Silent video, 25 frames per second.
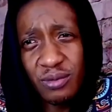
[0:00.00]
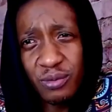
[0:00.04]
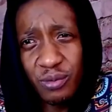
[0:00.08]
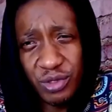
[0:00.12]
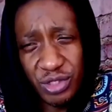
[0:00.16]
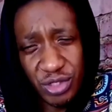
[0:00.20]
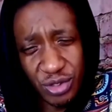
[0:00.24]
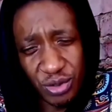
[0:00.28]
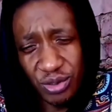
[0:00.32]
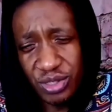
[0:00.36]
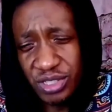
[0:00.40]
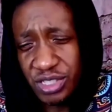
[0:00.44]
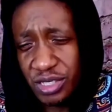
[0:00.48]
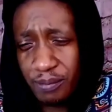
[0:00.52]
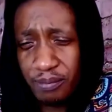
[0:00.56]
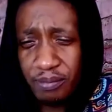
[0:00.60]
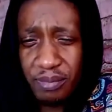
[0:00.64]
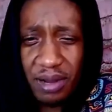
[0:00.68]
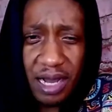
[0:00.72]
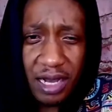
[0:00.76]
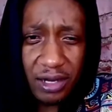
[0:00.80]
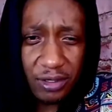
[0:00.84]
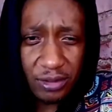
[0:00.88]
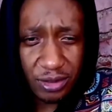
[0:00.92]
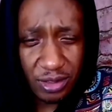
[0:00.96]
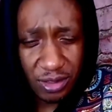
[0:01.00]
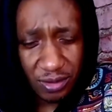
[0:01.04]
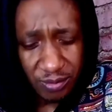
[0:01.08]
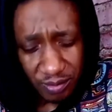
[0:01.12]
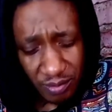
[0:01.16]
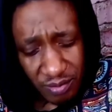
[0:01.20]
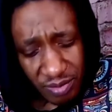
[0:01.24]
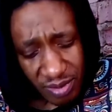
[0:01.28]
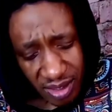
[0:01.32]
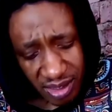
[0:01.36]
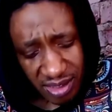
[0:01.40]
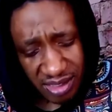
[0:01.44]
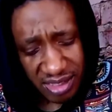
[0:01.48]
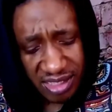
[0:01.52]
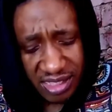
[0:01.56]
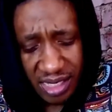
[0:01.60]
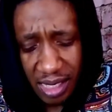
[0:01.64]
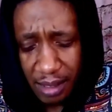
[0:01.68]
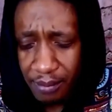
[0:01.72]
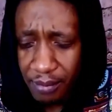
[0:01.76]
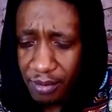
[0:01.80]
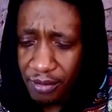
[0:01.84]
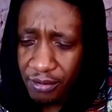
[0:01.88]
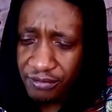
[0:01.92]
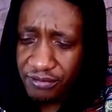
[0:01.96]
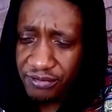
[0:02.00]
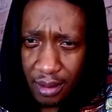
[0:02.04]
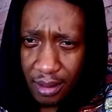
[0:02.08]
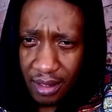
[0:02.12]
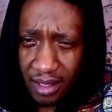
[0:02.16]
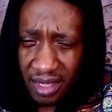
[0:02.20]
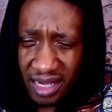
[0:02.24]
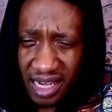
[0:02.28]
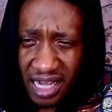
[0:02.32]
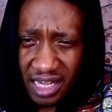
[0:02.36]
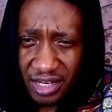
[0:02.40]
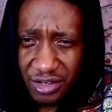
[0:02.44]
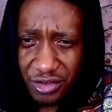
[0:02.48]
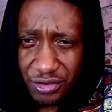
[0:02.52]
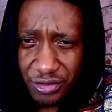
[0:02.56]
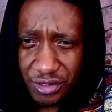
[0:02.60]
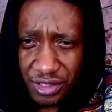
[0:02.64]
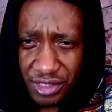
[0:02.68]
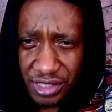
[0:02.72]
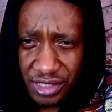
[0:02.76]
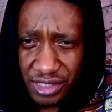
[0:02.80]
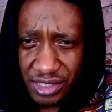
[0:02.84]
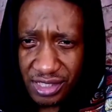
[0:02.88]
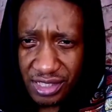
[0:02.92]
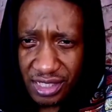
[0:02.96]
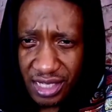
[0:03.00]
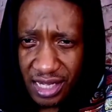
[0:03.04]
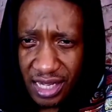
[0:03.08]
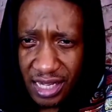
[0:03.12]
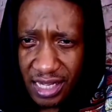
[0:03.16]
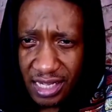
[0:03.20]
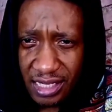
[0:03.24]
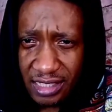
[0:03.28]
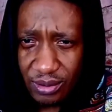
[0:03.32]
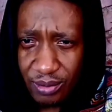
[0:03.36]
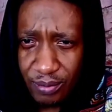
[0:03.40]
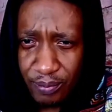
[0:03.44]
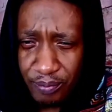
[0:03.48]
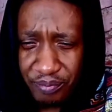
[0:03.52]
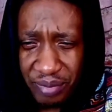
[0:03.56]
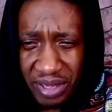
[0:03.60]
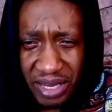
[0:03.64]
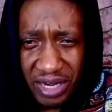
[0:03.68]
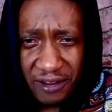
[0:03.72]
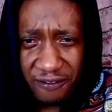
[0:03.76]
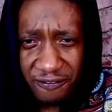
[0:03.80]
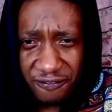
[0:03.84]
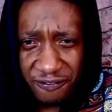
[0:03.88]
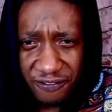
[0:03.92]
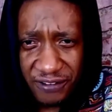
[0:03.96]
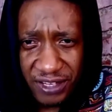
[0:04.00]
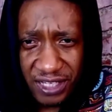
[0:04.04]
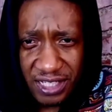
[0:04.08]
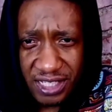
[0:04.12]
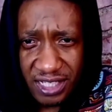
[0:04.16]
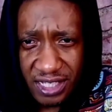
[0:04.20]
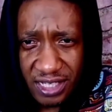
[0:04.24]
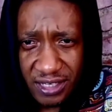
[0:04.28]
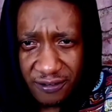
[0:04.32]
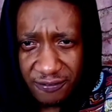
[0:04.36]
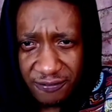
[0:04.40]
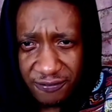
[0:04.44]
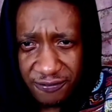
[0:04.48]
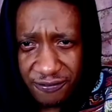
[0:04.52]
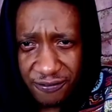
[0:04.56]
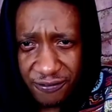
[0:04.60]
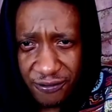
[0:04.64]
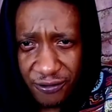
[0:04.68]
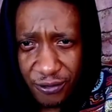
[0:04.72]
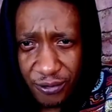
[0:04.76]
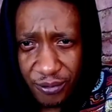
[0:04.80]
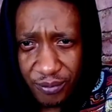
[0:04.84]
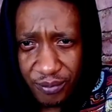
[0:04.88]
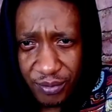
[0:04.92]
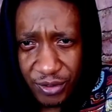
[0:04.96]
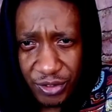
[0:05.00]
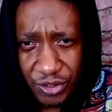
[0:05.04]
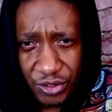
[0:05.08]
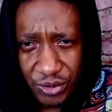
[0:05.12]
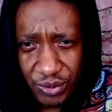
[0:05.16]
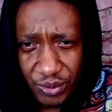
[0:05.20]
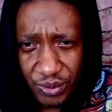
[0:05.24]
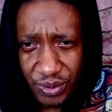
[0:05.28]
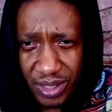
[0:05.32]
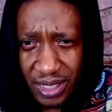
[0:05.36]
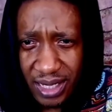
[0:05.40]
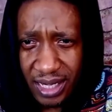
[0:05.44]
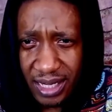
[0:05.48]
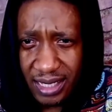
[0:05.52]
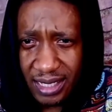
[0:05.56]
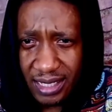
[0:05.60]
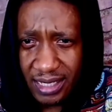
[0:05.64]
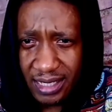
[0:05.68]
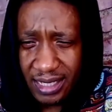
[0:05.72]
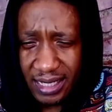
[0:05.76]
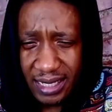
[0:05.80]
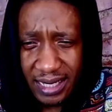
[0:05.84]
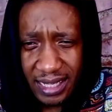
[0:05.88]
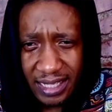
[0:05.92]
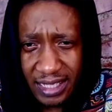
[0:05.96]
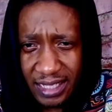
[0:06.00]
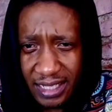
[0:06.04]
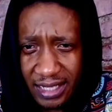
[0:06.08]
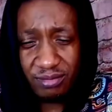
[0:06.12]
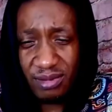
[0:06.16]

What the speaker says: We talked about some of countries that benefited from Uganda, like